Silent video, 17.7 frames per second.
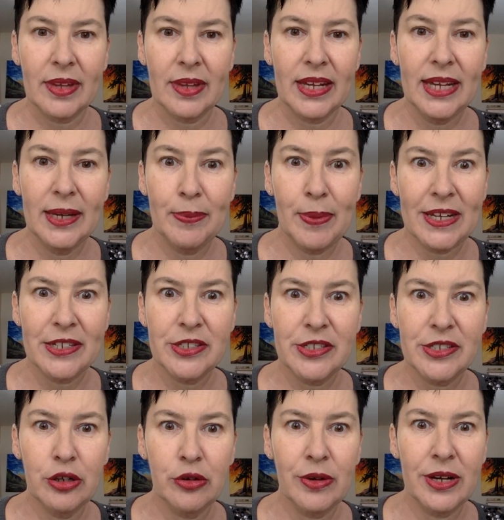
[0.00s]
keep
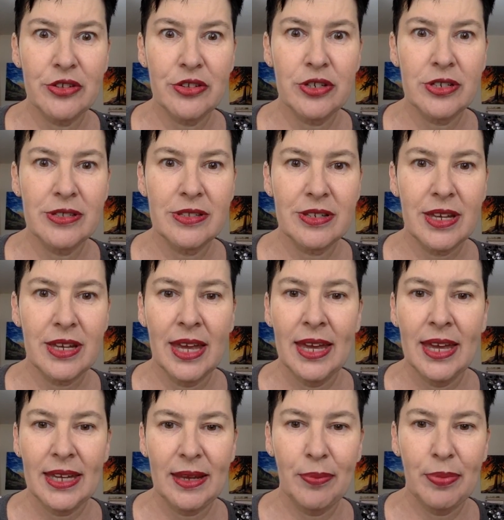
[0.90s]
asking your questions,
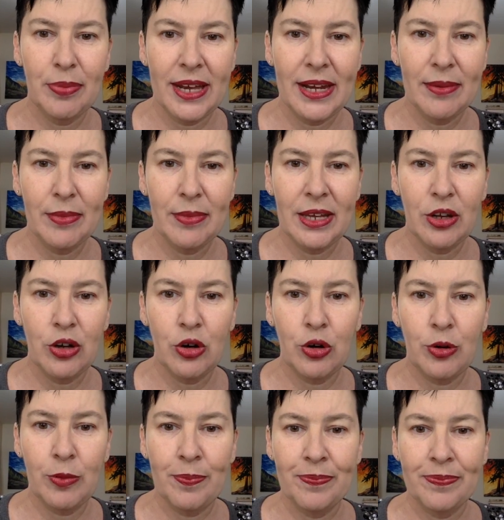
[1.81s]
keep letting me
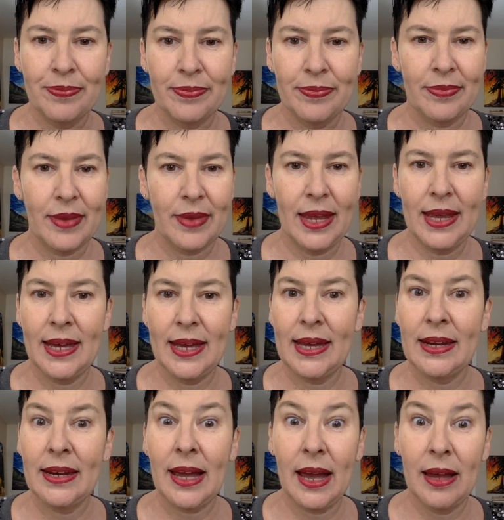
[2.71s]
know,
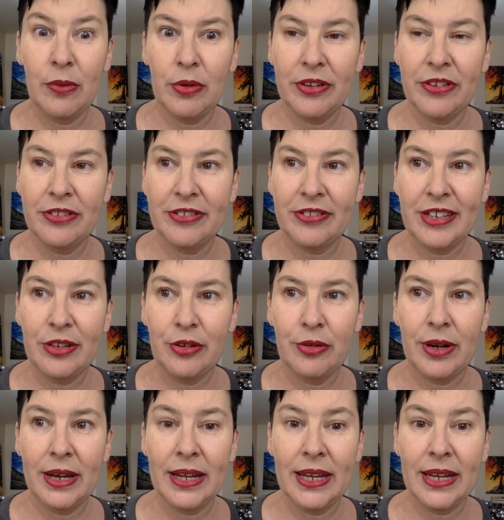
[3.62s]
and I will see
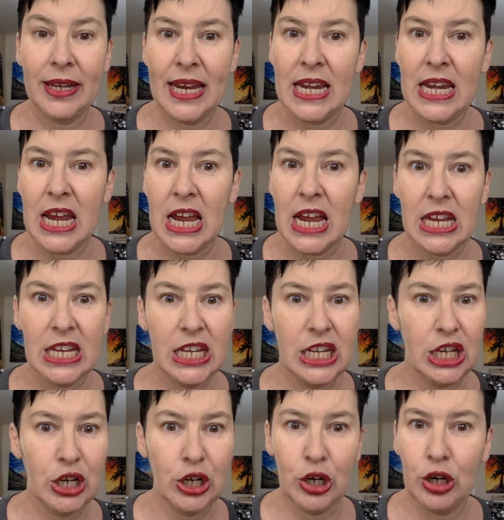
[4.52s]
you again
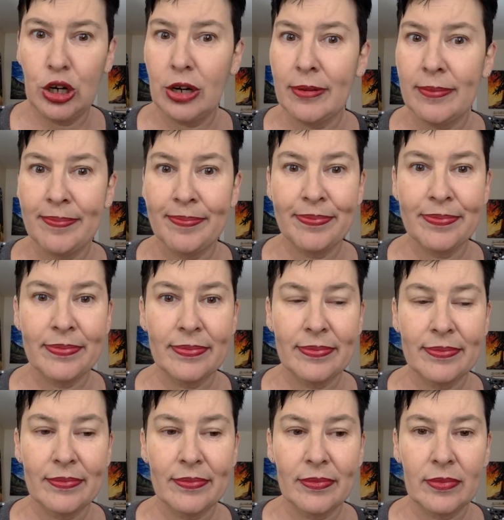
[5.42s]
here
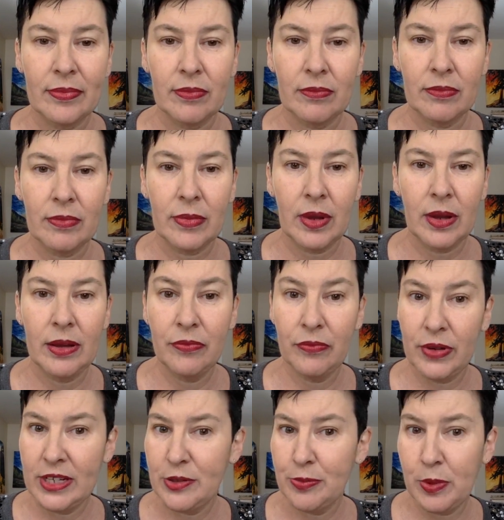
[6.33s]
on
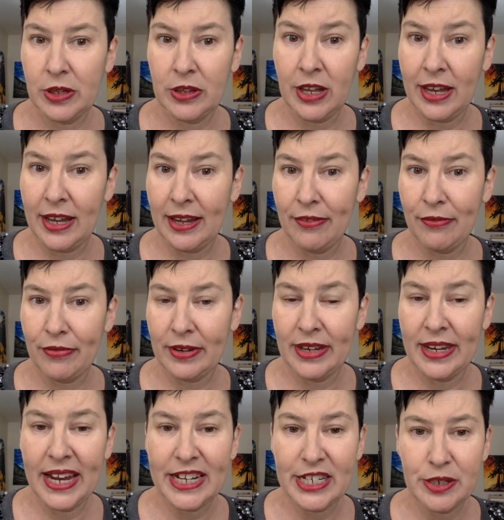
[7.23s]
Facebook Live
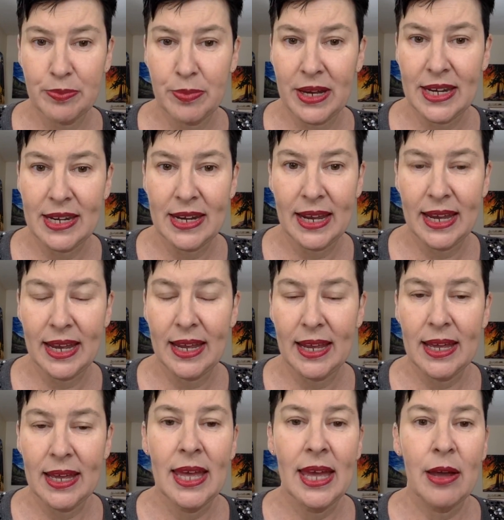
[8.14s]
next
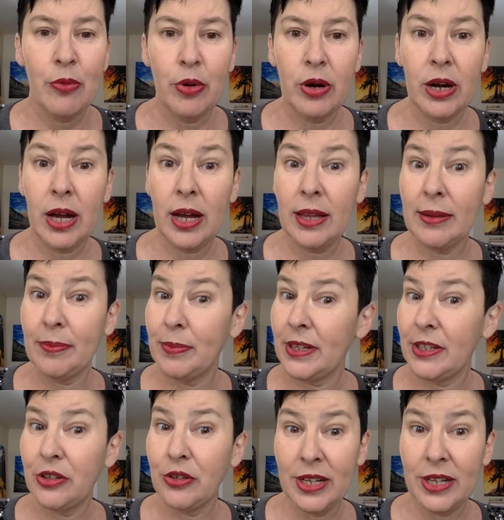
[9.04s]
Monday, where I'll
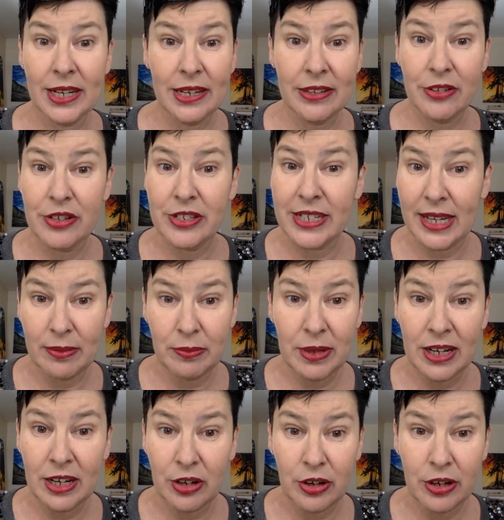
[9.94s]
be doing another
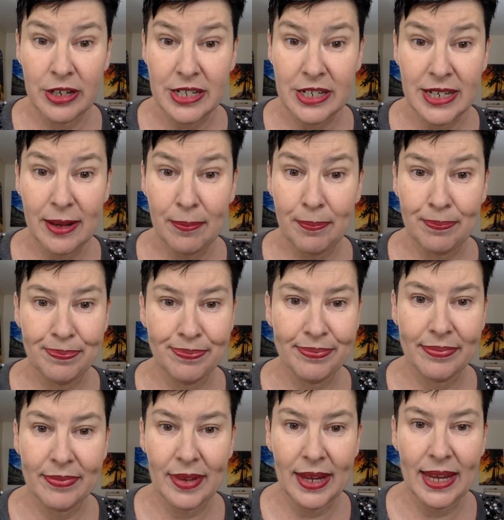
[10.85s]
10-minute art tip.
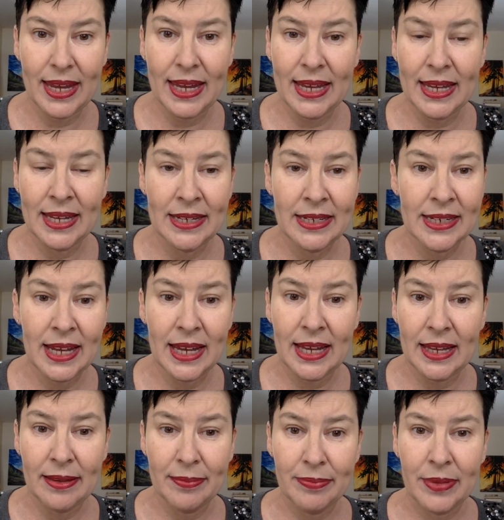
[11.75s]
And
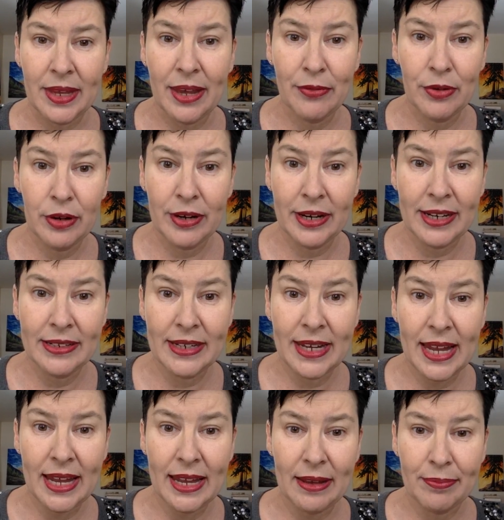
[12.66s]
have a great
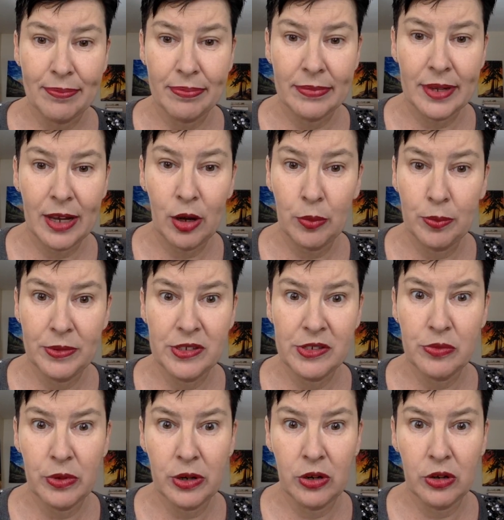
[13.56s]
day. I hope
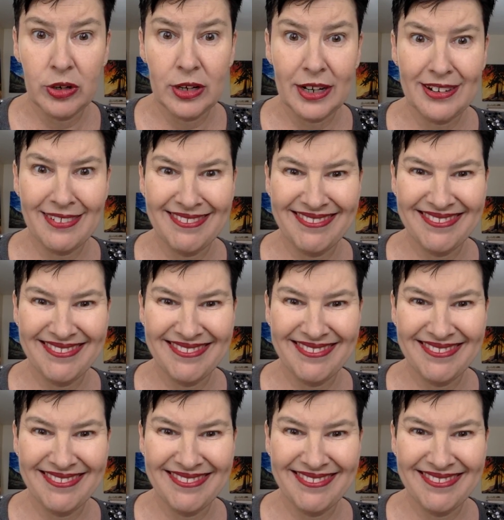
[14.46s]
this recorded.